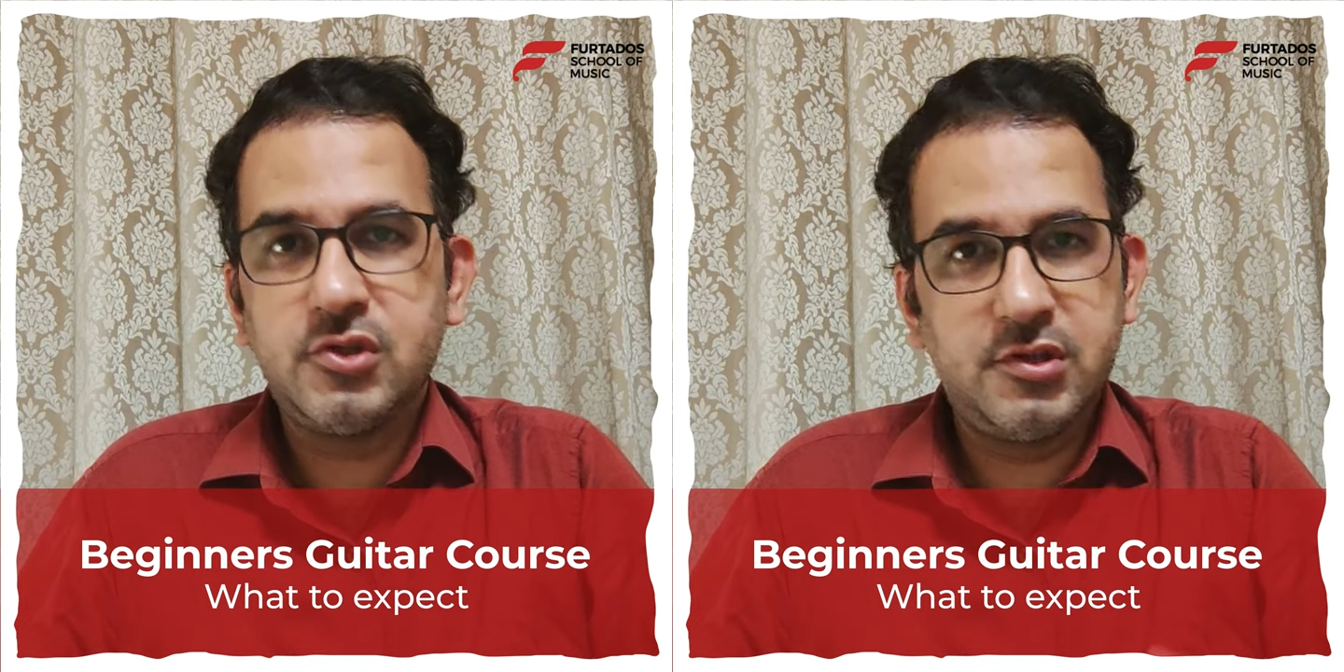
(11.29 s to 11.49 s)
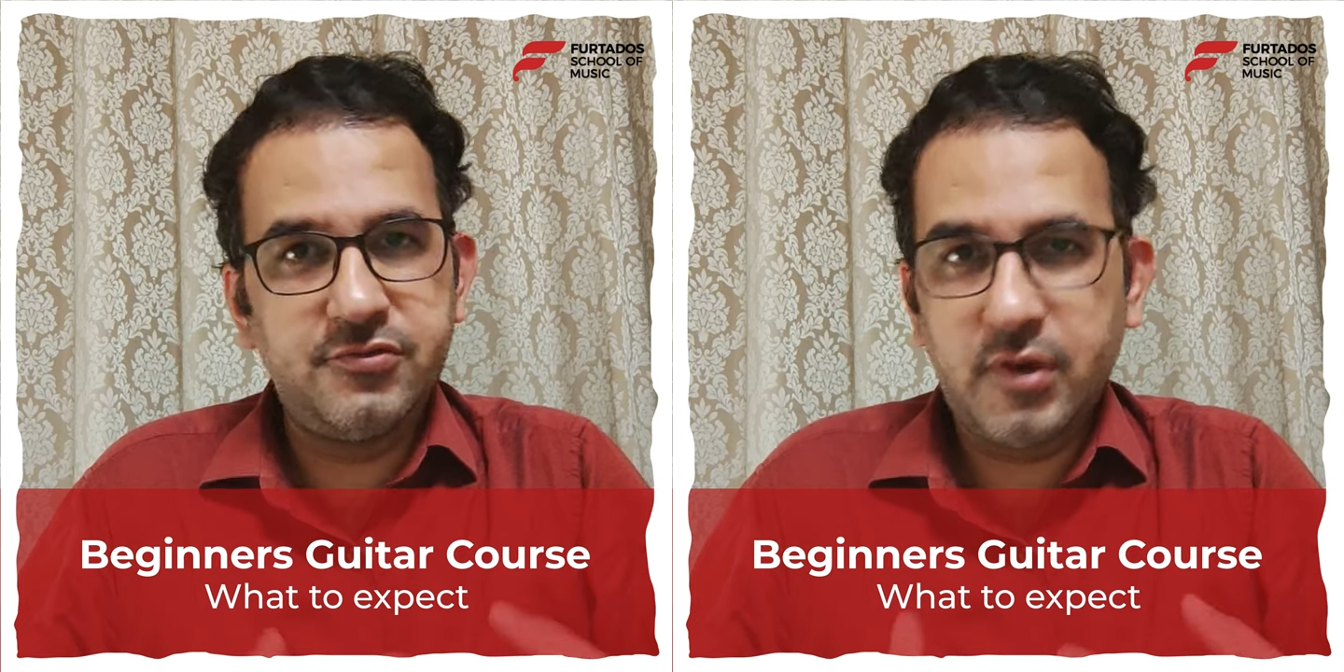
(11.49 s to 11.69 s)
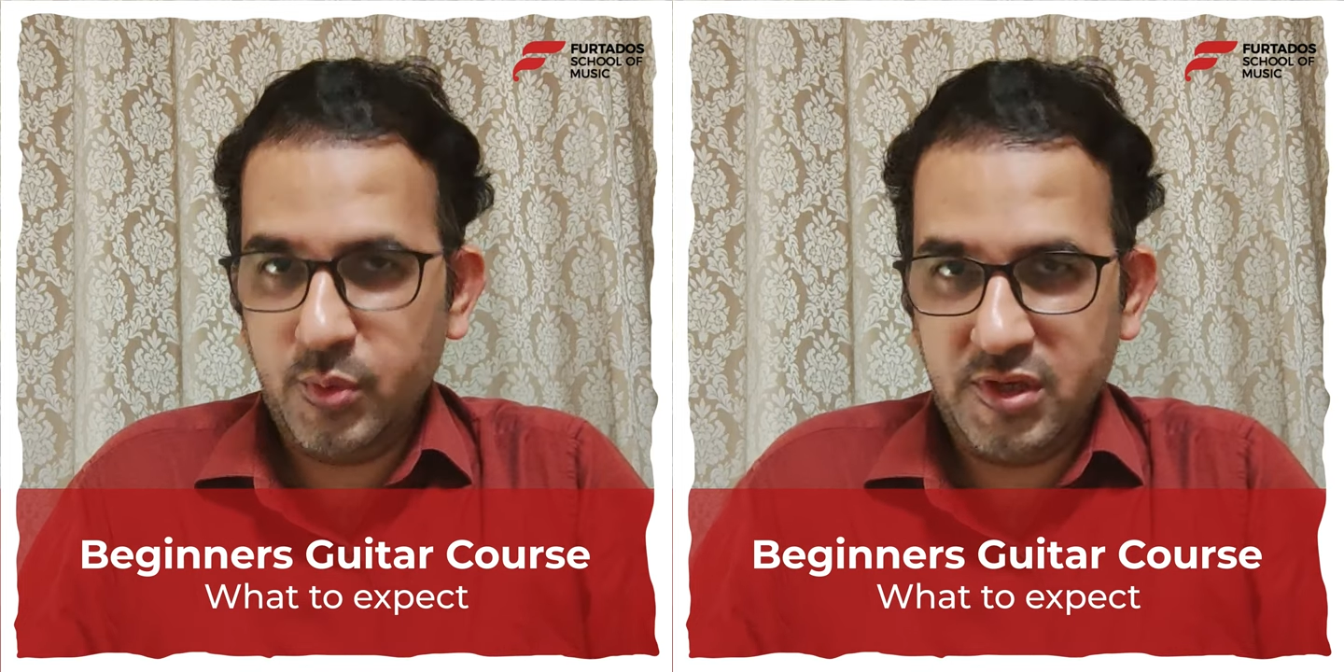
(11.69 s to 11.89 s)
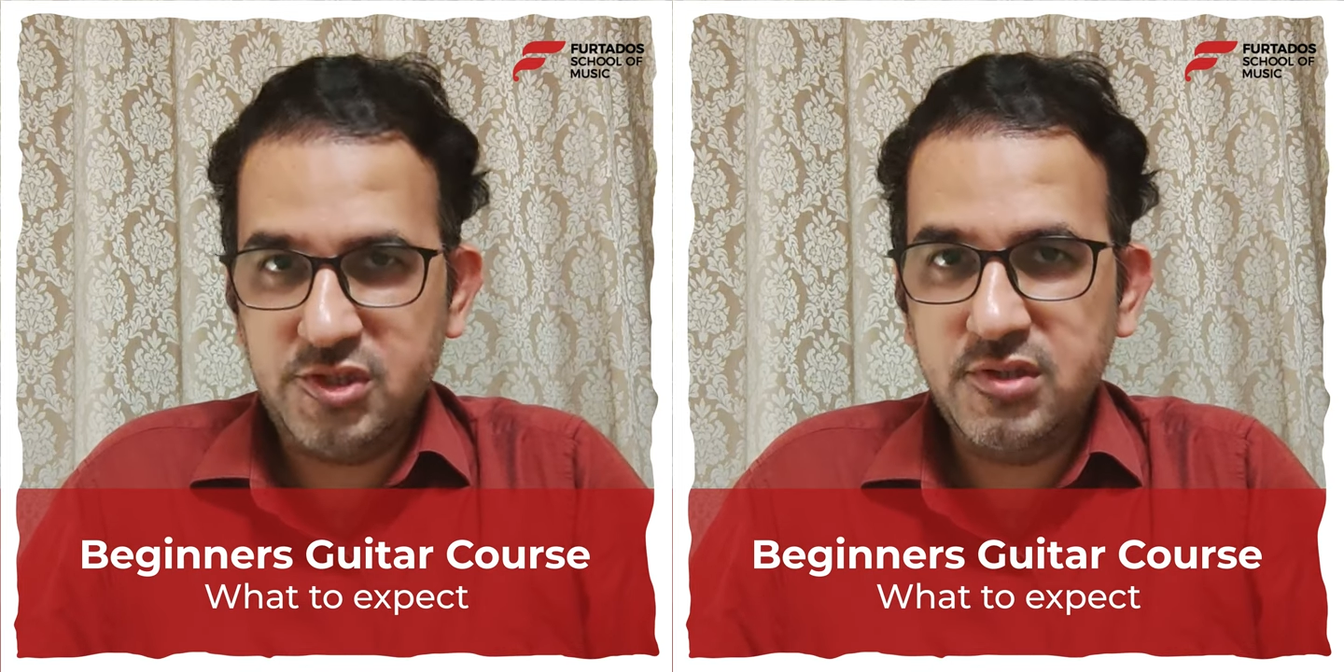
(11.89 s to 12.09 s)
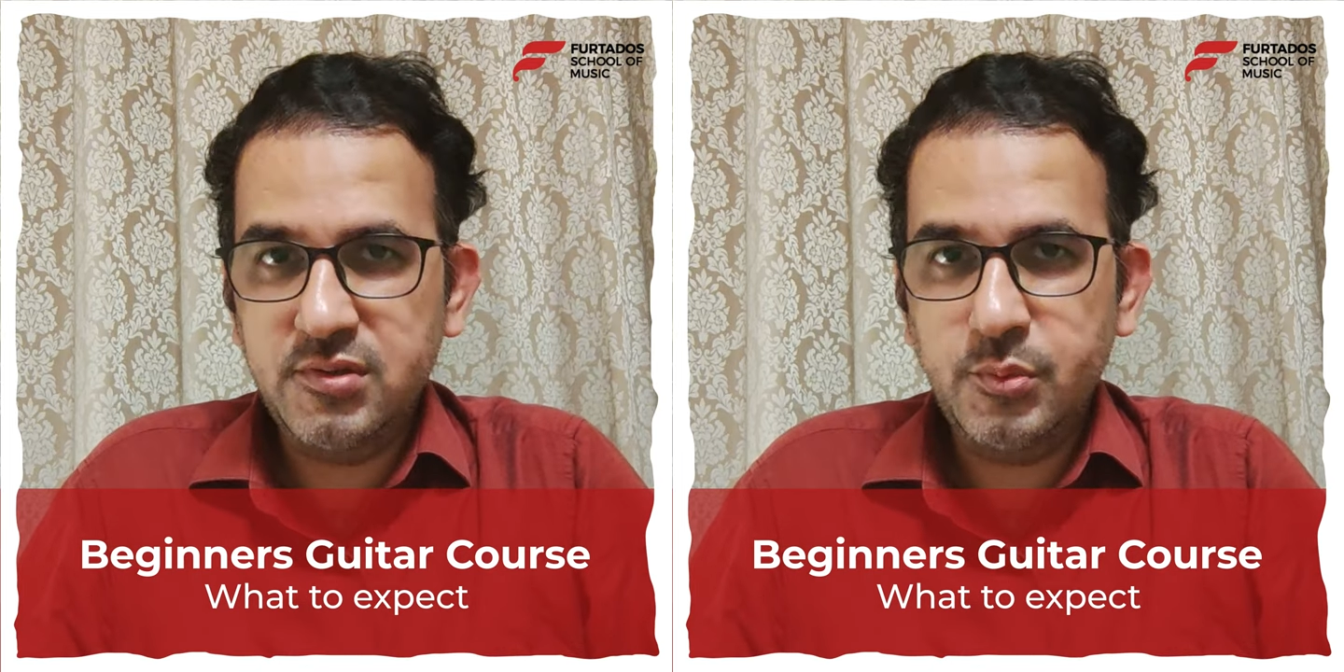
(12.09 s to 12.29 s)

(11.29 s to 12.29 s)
on the foundation,